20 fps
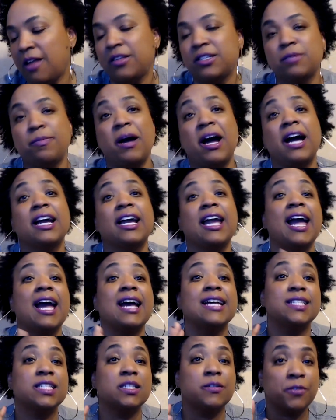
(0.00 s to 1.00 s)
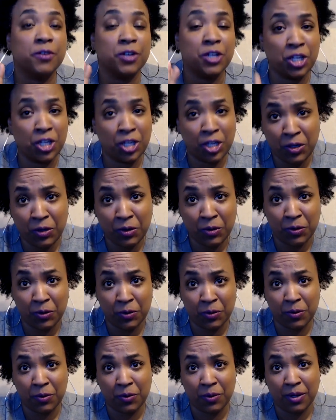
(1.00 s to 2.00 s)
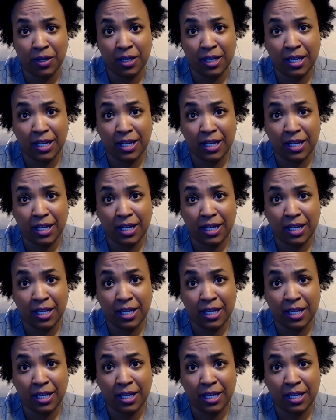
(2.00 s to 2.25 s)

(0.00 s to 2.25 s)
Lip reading: this podcast is for you